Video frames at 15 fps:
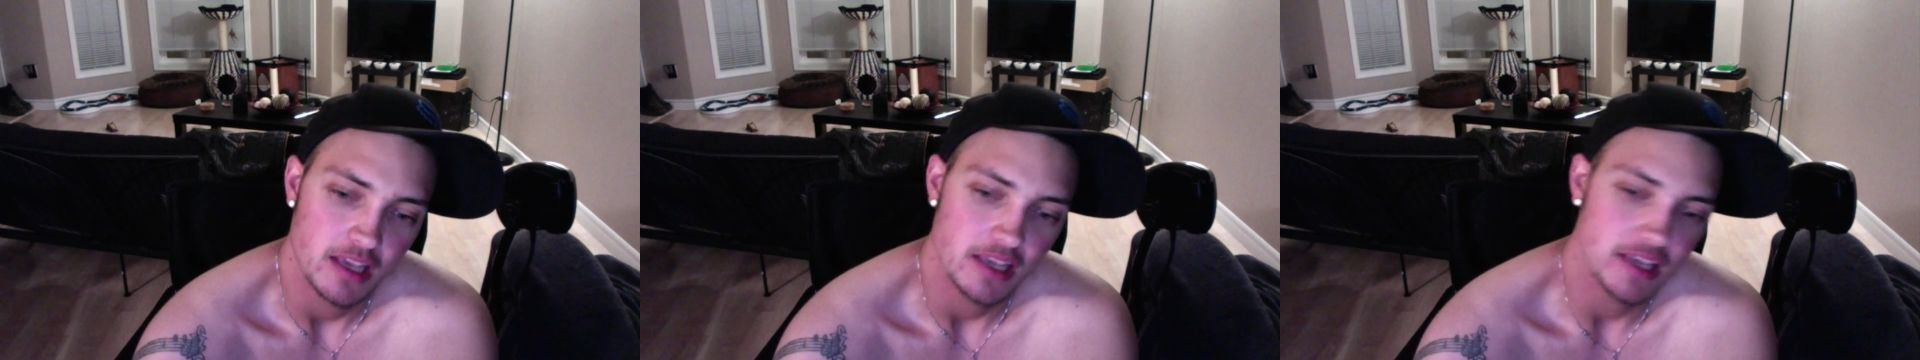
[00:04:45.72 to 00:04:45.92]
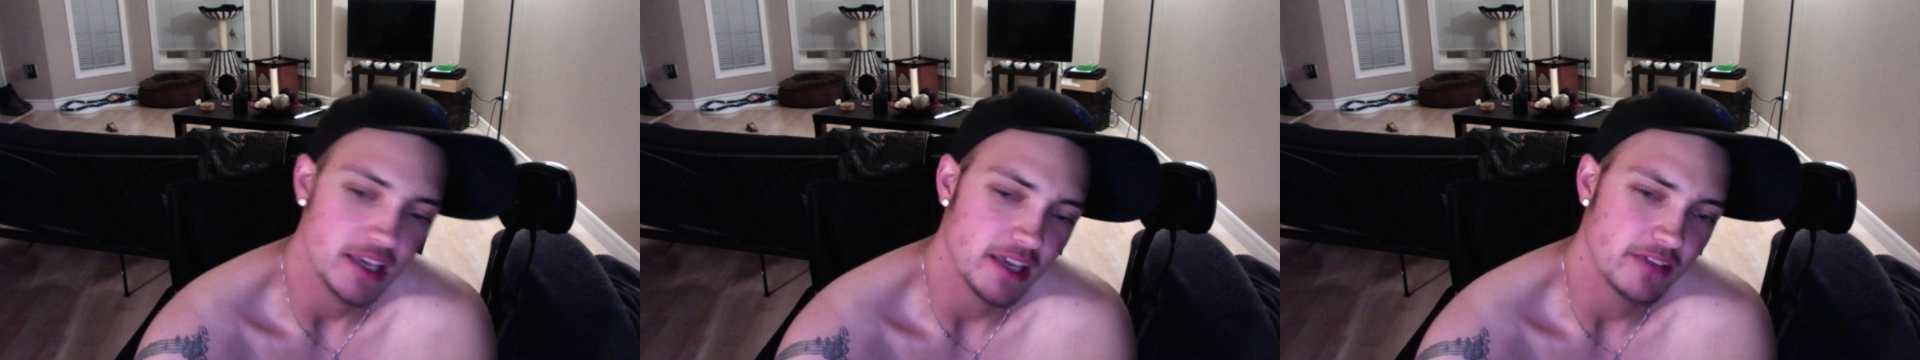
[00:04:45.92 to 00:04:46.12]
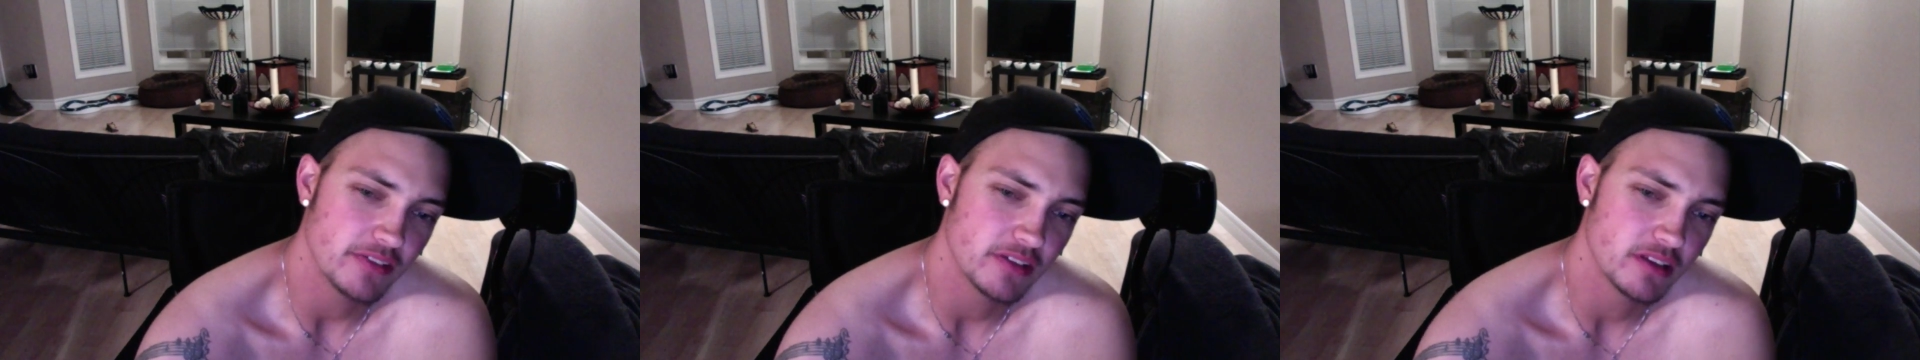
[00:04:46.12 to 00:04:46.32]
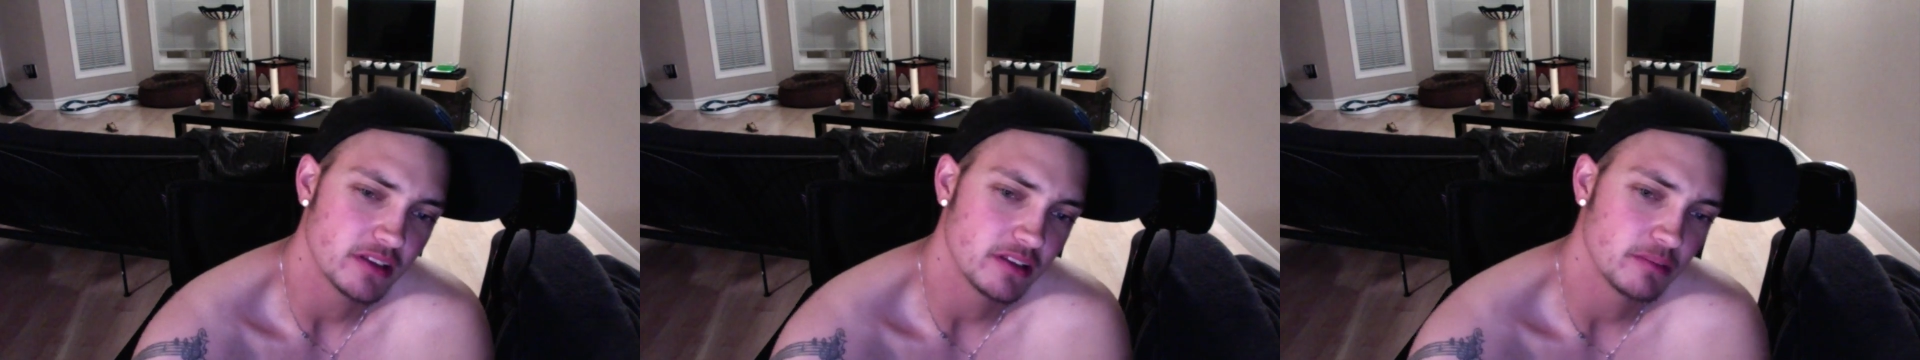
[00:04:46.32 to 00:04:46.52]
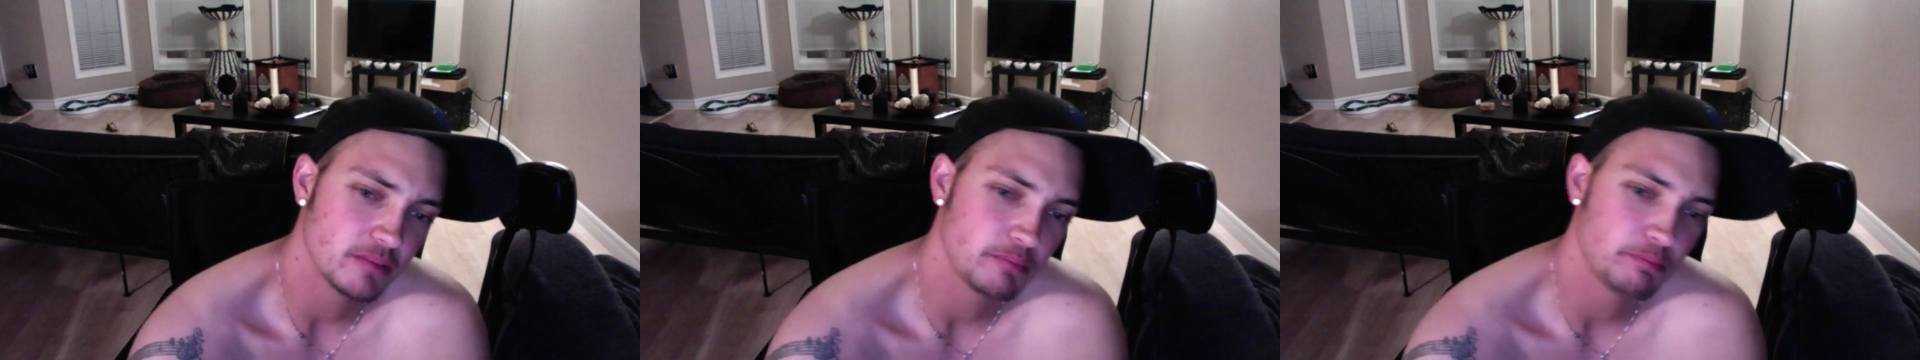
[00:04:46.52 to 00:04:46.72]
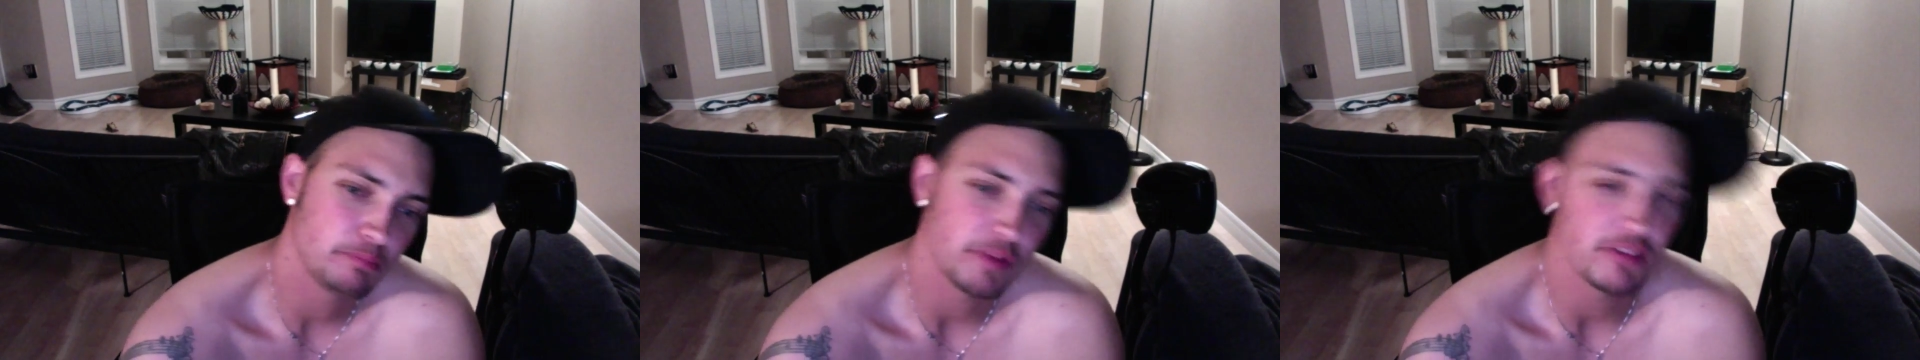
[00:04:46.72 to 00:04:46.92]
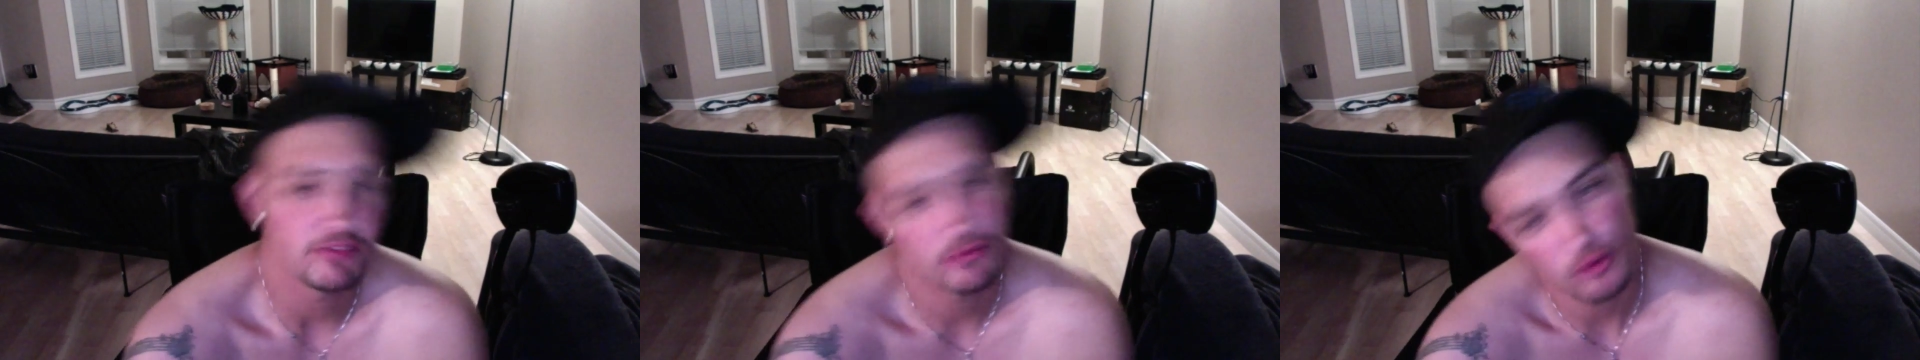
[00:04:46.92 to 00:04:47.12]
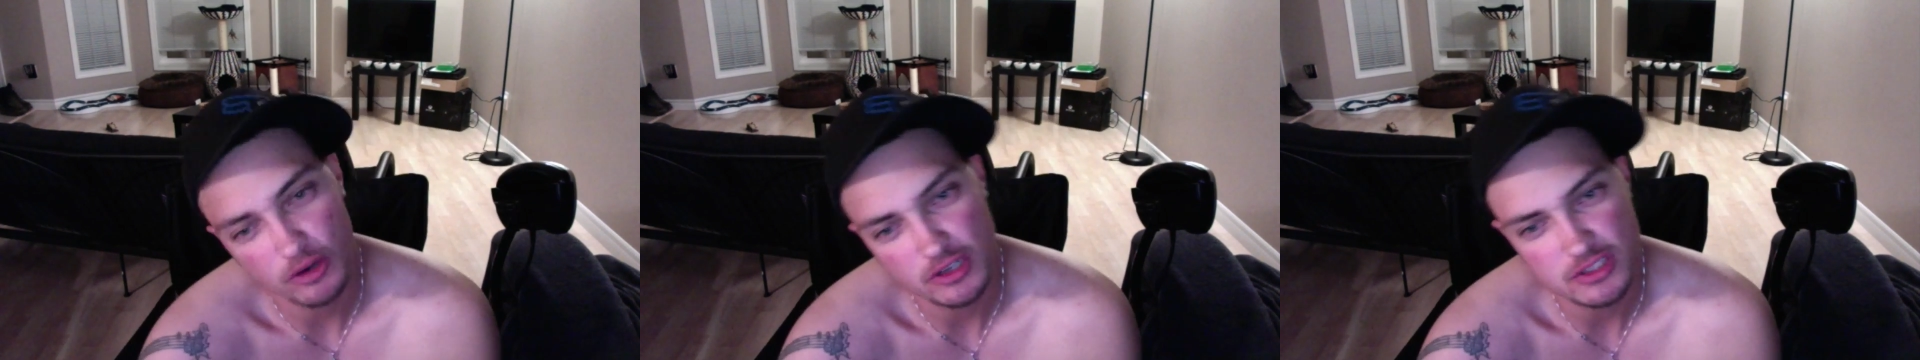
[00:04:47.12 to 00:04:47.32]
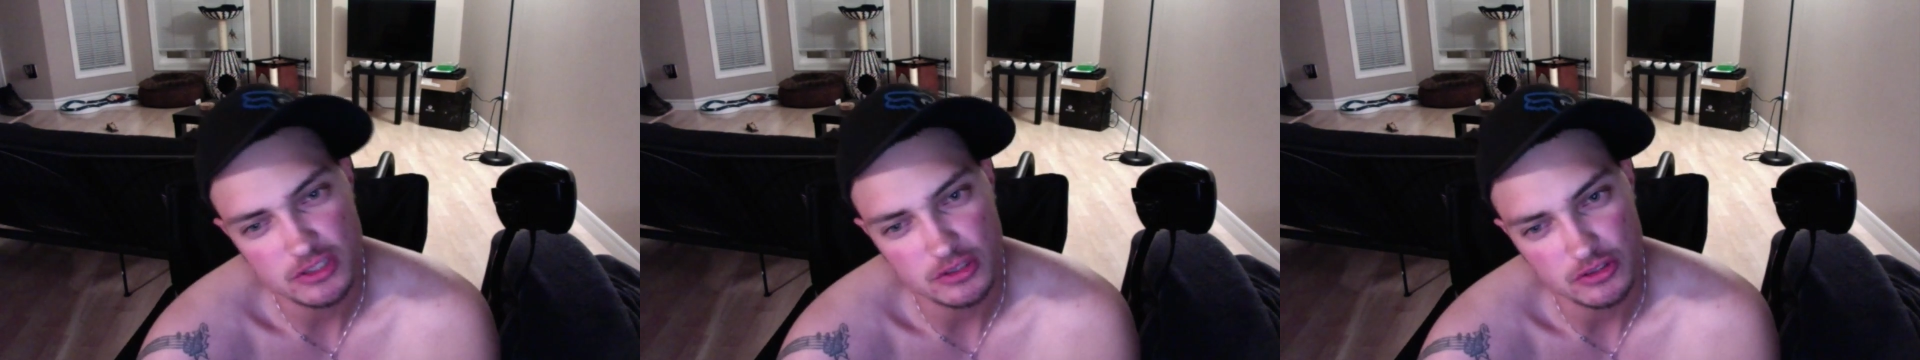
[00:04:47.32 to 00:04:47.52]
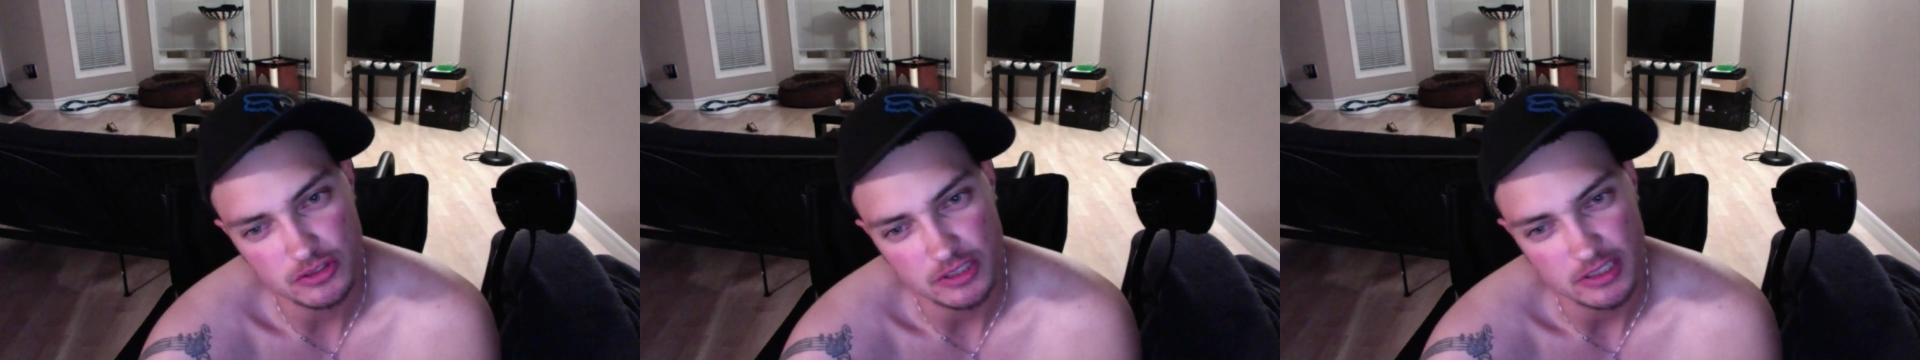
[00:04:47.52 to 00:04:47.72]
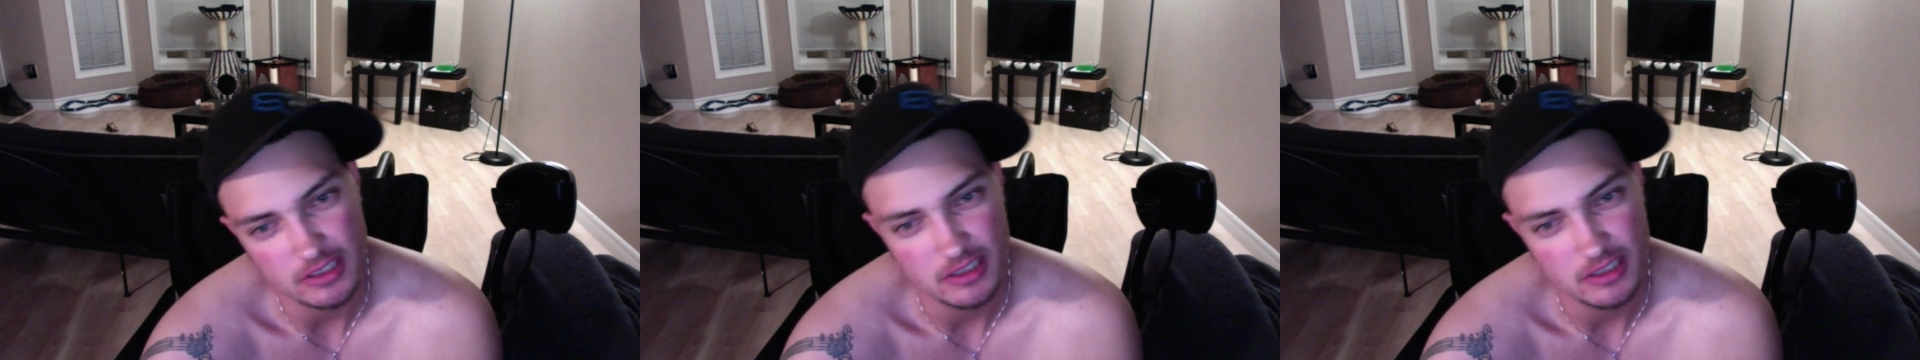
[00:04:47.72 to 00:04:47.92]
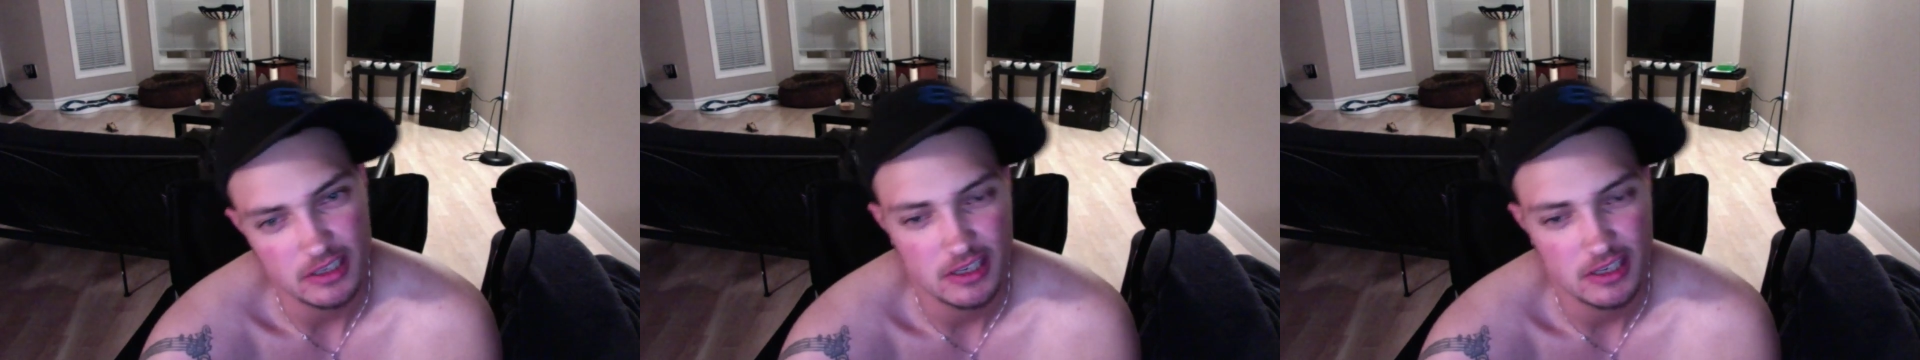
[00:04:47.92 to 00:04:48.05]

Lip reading: even before surgery,